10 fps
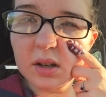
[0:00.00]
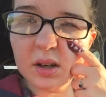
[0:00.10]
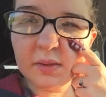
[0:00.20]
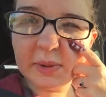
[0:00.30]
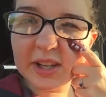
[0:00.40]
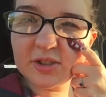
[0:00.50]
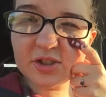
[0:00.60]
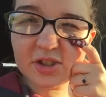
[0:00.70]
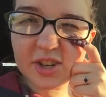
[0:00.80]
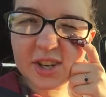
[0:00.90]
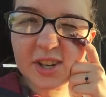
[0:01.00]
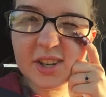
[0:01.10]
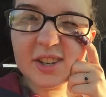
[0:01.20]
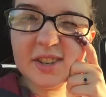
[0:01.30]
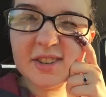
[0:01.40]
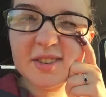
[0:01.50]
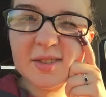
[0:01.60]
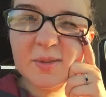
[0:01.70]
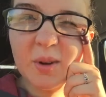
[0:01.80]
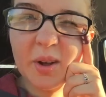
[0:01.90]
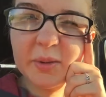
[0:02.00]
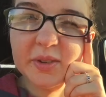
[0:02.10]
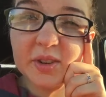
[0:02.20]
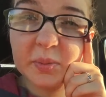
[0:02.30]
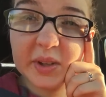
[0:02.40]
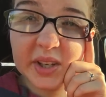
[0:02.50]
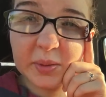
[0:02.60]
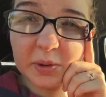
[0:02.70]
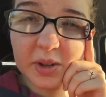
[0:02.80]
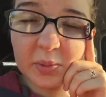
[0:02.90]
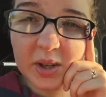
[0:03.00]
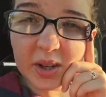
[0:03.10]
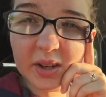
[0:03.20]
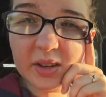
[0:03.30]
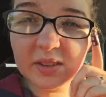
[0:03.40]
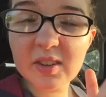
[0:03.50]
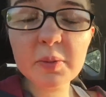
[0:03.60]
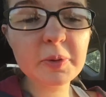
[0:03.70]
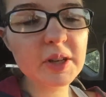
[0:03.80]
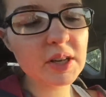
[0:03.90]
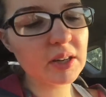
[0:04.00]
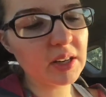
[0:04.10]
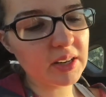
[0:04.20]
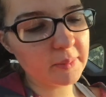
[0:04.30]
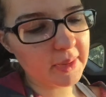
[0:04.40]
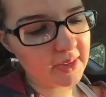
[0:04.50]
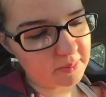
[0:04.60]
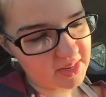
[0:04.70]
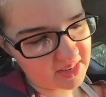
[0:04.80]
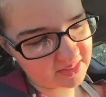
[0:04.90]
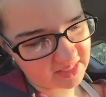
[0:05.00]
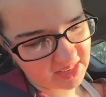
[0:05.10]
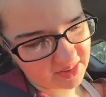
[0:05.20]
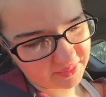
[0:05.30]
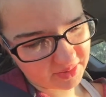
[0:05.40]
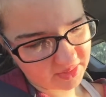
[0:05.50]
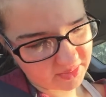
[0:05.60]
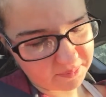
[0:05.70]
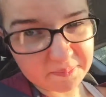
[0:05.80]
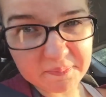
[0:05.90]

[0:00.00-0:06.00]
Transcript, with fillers: of my injury. Oh, it was still bleeding pretty bad. It's still bleeding kind of bad because I have a